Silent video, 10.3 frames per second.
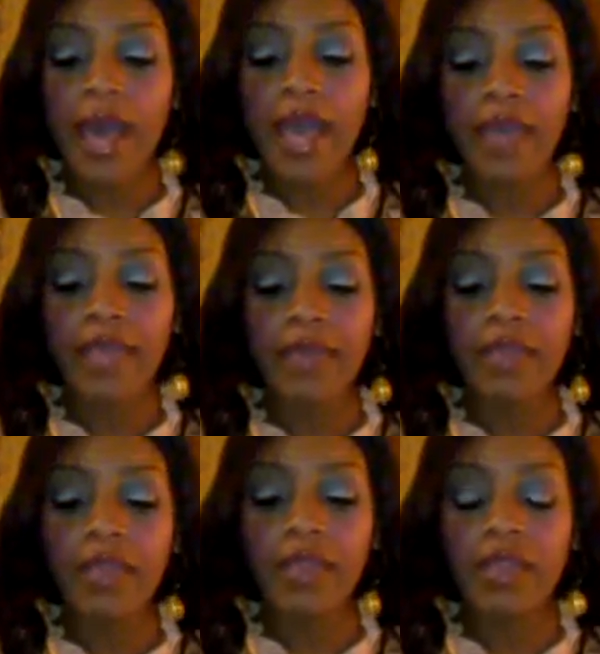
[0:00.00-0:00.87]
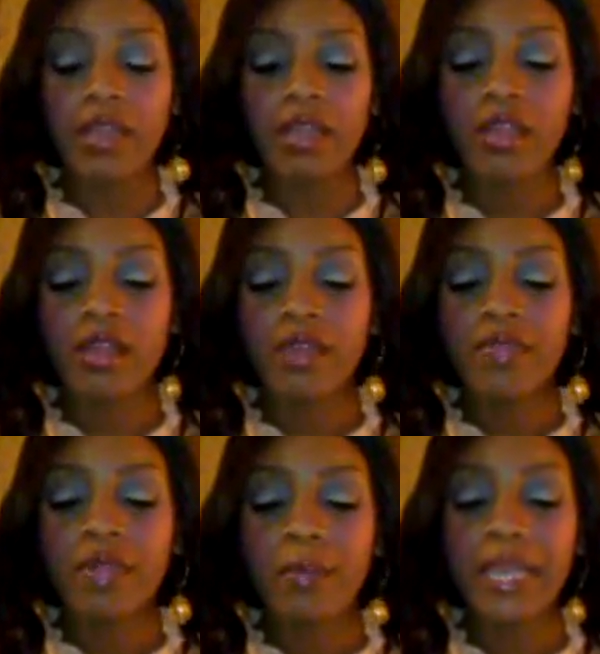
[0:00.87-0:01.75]
black, and then
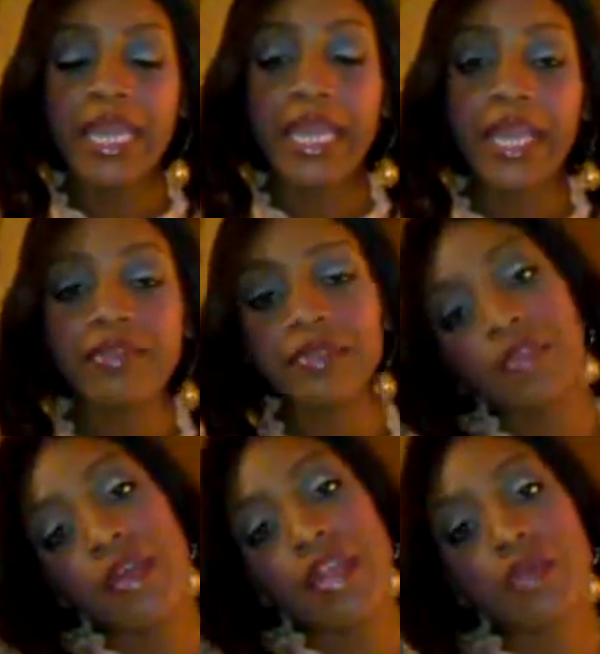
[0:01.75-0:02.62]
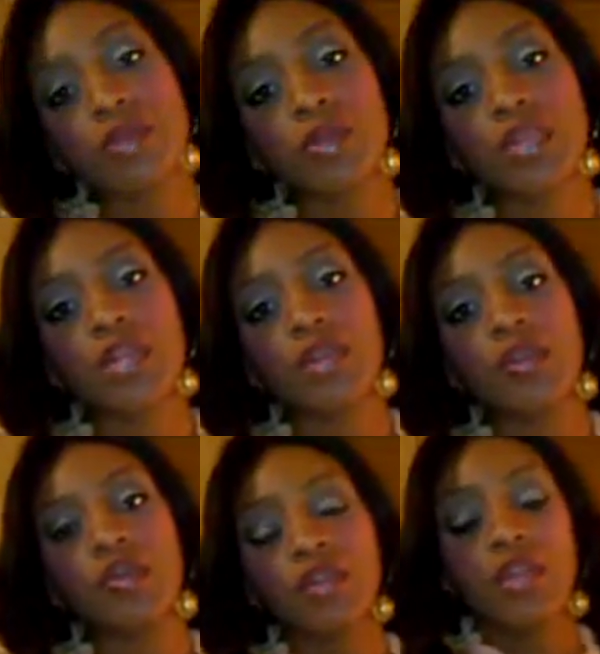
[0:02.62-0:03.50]
the beading. So I thought that was really
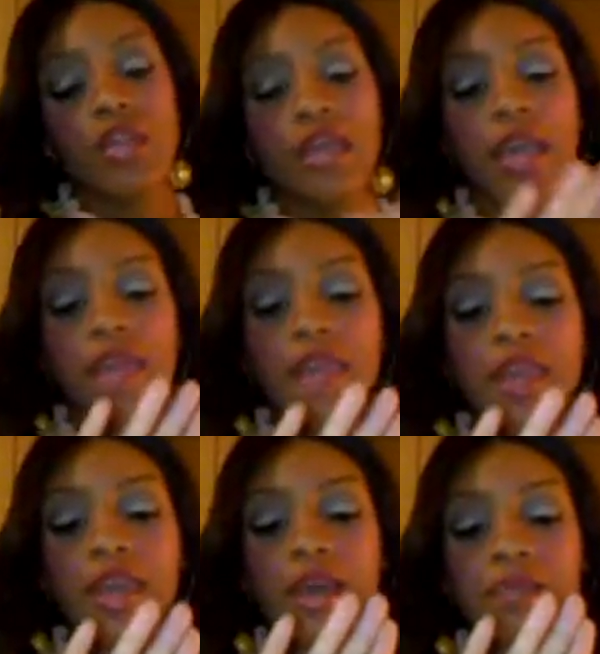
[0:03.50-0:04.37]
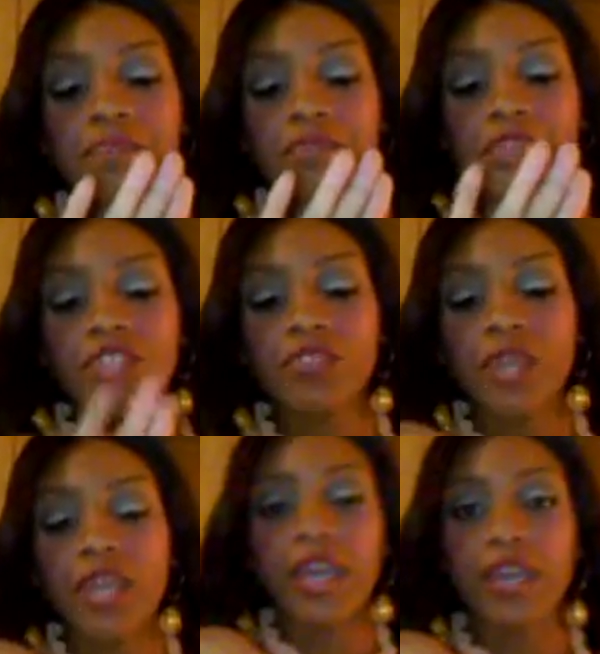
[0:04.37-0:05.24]
cute. And then
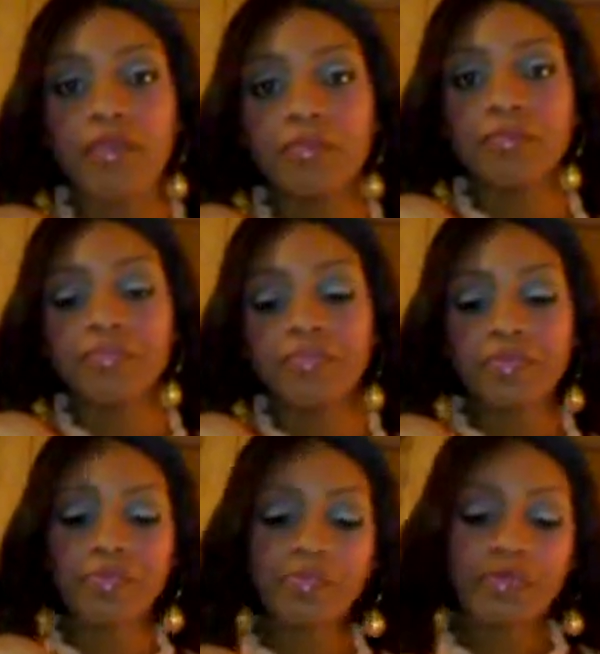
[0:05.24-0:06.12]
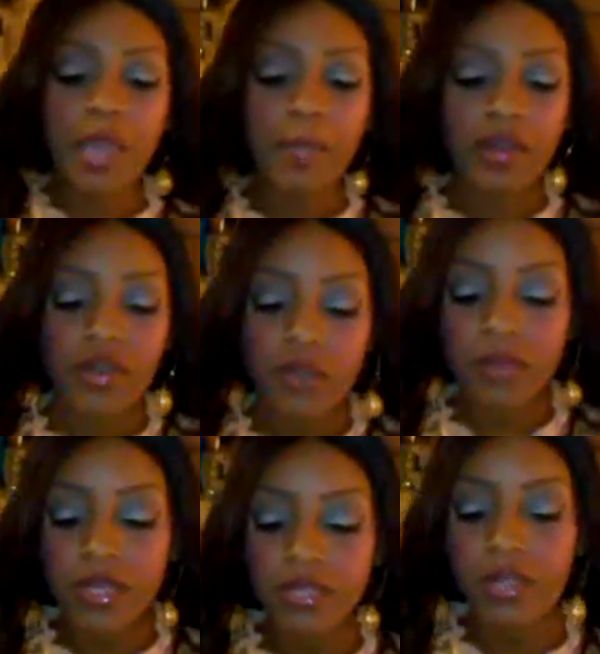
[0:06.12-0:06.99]
this ring here that I paired it
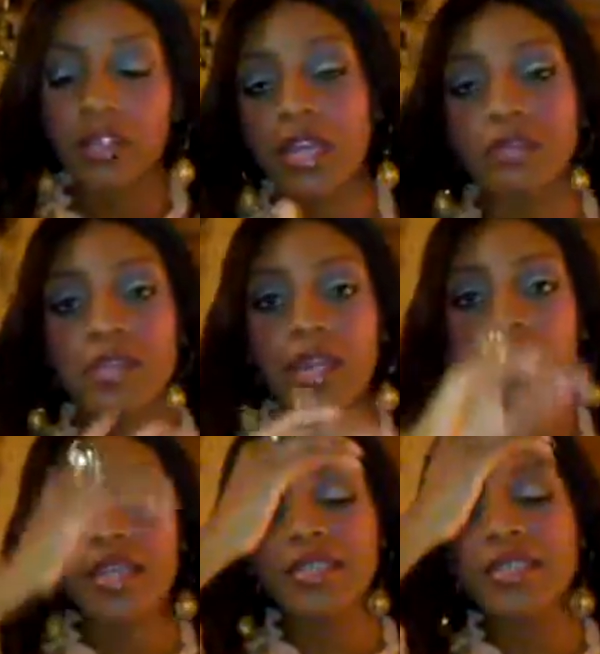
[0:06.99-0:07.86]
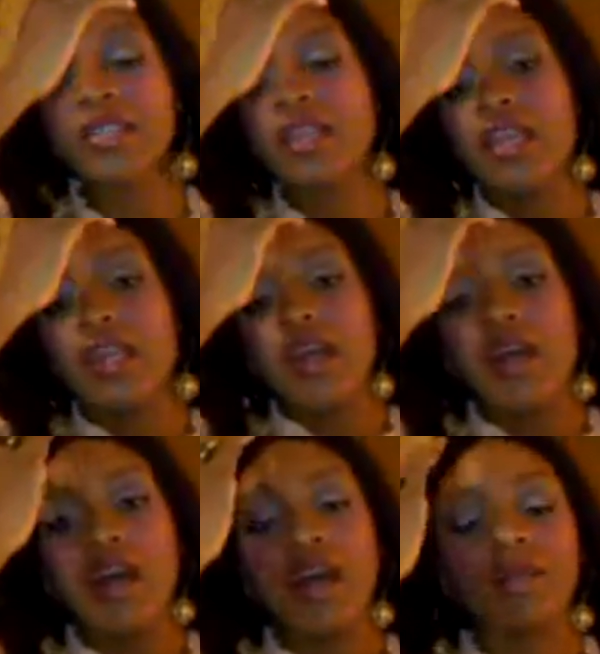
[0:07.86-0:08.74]
up with, so I thought it was kind of nice.
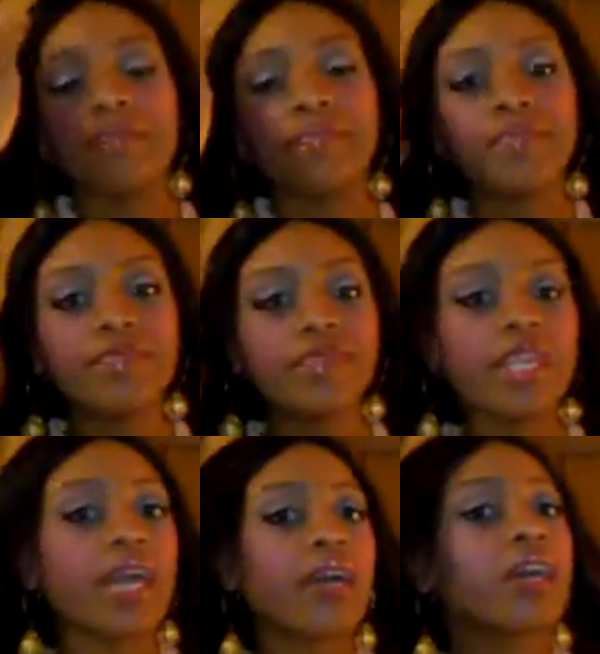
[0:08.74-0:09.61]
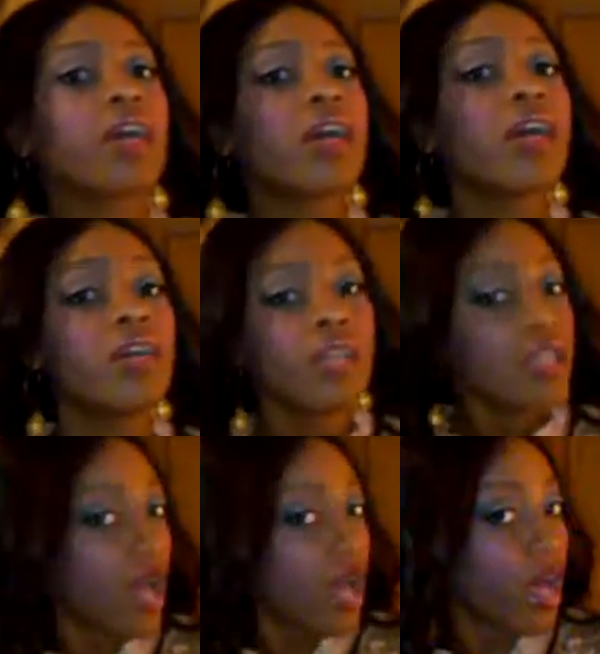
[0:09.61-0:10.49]
Yeah.
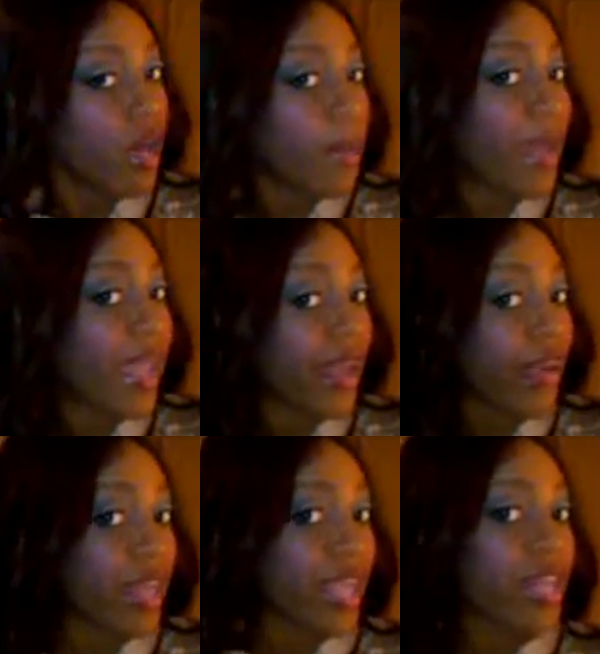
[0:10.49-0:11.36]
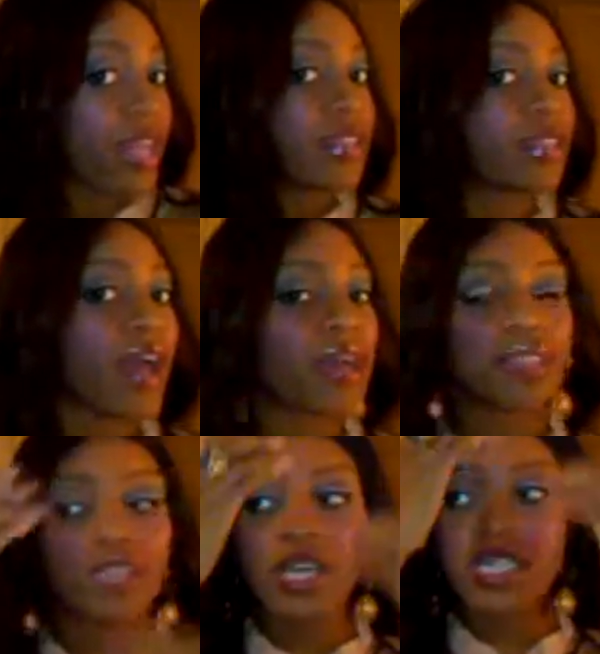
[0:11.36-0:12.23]
My hair, ladies,
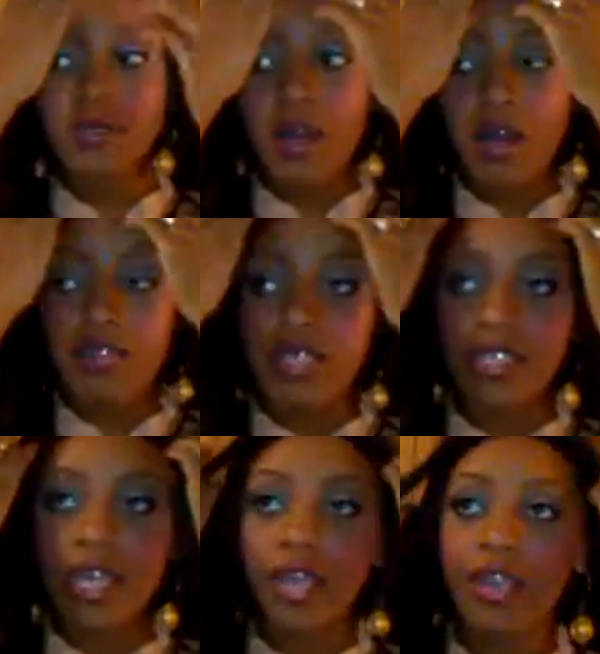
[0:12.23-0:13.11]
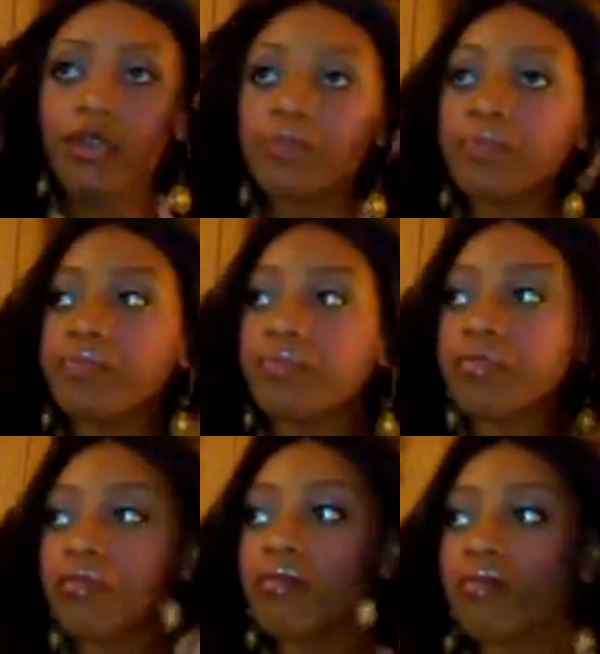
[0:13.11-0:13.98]
I just bought this hair
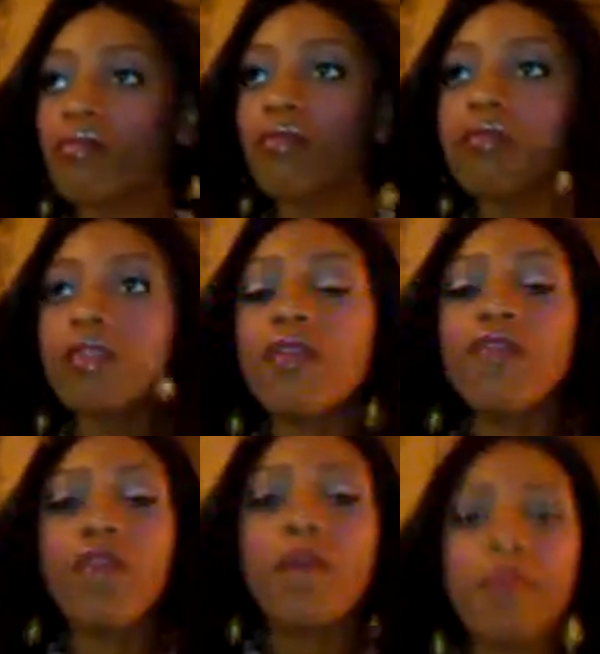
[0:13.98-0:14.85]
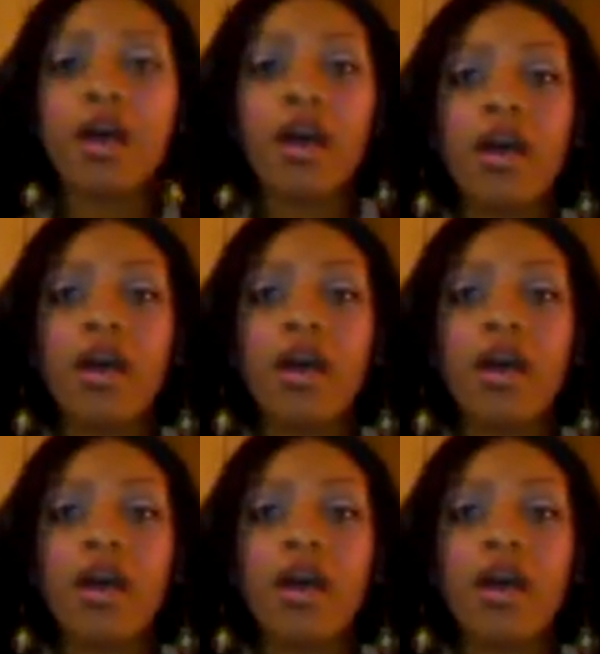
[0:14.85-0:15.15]
from